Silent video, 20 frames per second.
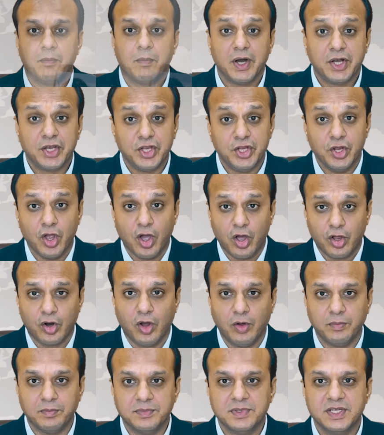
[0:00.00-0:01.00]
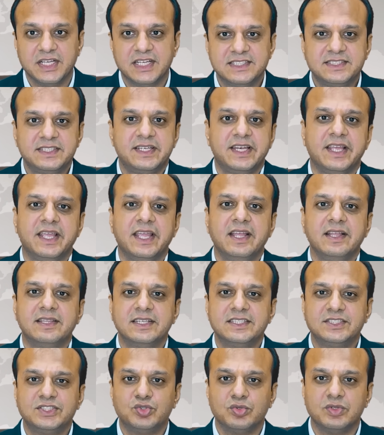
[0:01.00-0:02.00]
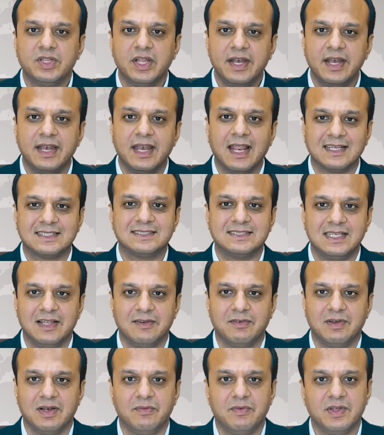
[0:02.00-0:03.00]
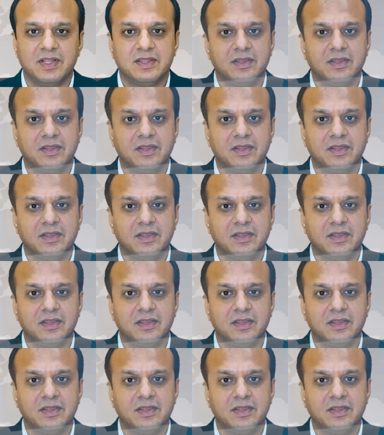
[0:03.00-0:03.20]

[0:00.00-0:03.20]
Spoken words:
but Europe is taking this to the next level with